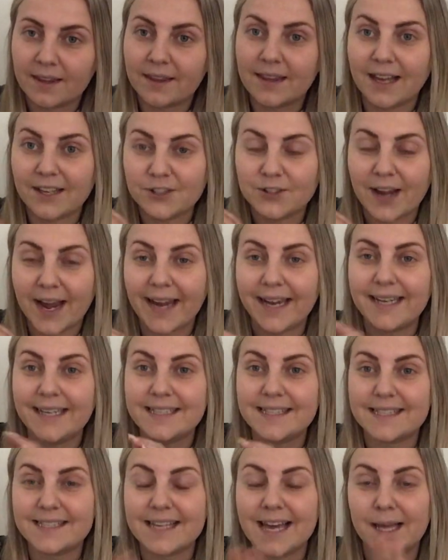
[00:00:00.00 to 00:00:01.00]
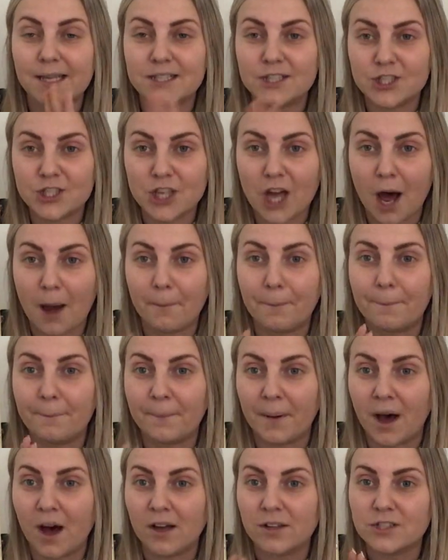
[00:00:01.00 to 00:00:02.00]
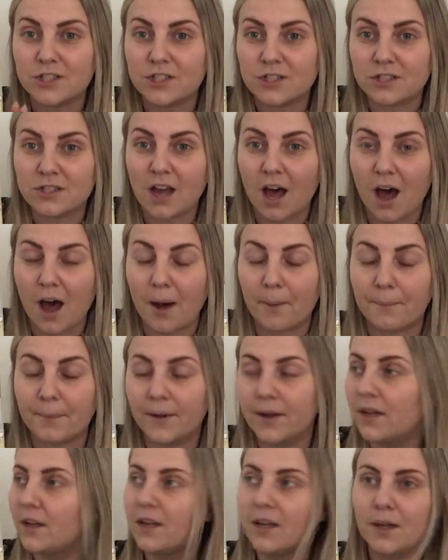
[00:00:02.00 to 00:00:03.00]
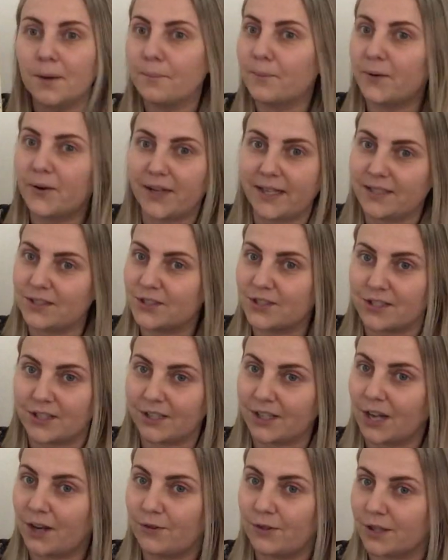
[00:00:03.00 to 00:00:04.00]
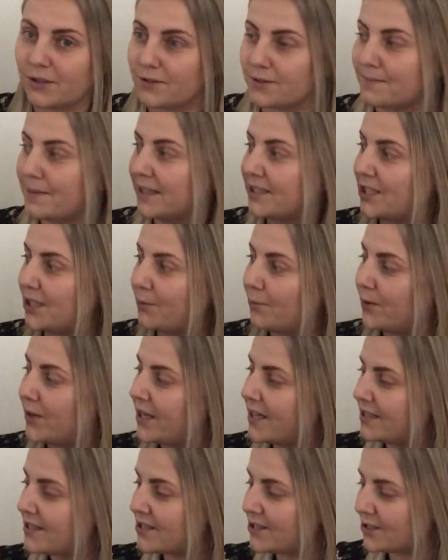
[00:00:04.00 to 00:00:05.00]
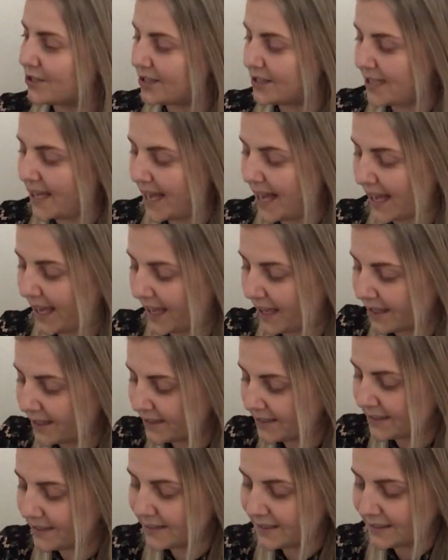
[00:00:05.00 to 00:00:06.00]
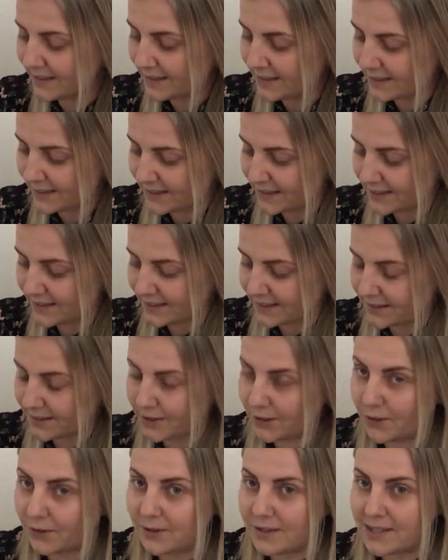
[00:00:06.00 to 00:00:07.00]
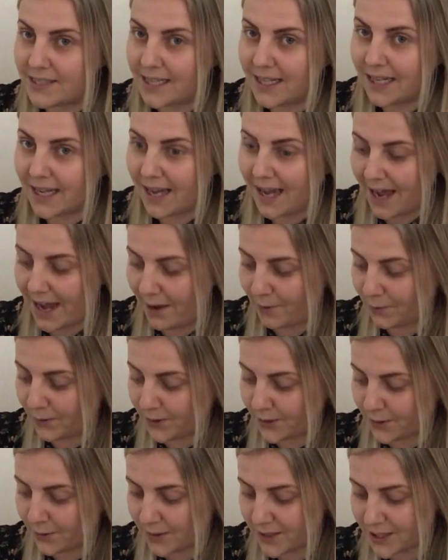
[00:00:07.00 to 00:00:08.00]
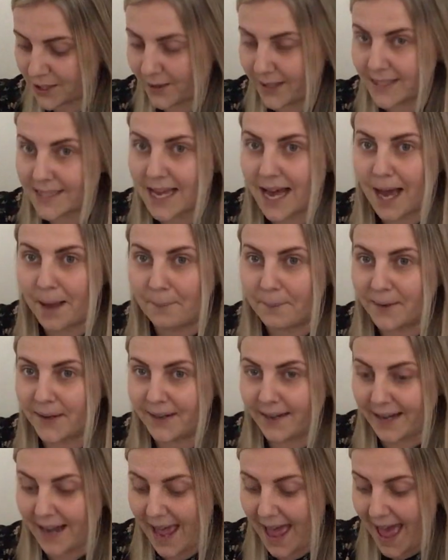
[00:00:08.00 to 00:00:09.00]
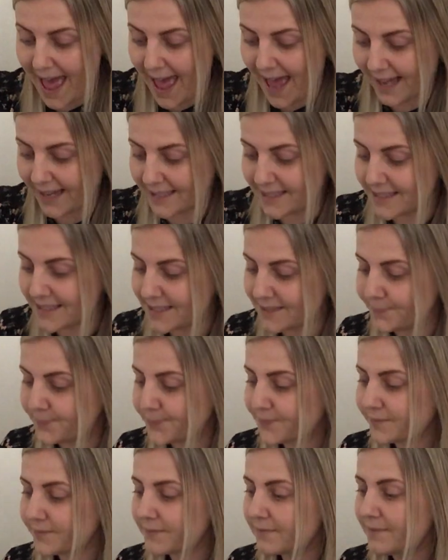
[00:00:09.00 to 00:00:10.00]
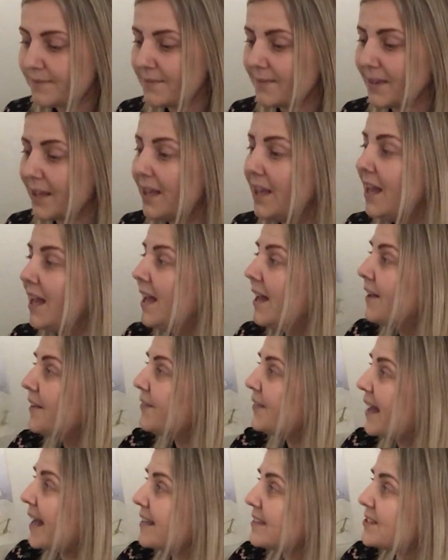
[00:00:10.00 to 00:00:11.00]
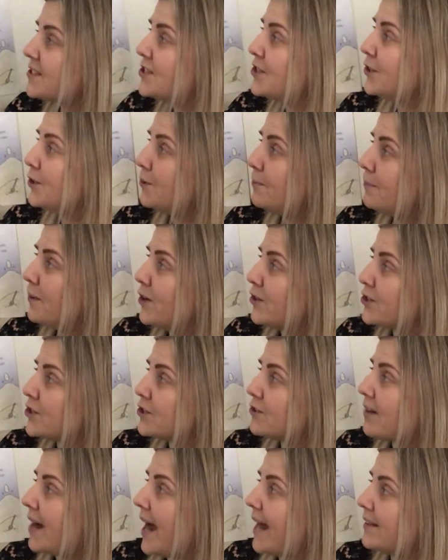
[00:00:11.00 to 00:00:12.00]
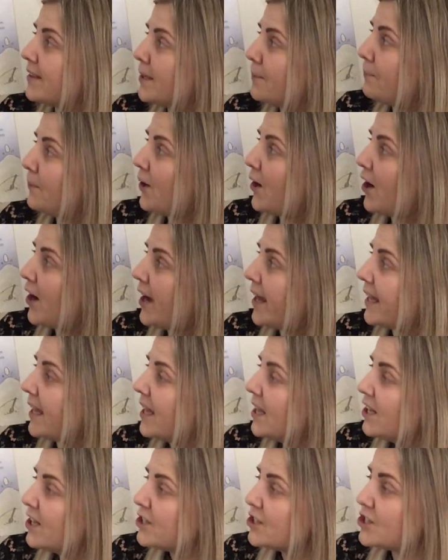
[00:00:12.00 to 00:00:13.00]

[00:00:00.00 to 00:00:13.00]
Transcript: That's right, he needs to say, stop, pot, stop. But he doesn't know those magic words, does he? Oh dear, I wonder what's going to happen next. That's too much, cried the boy.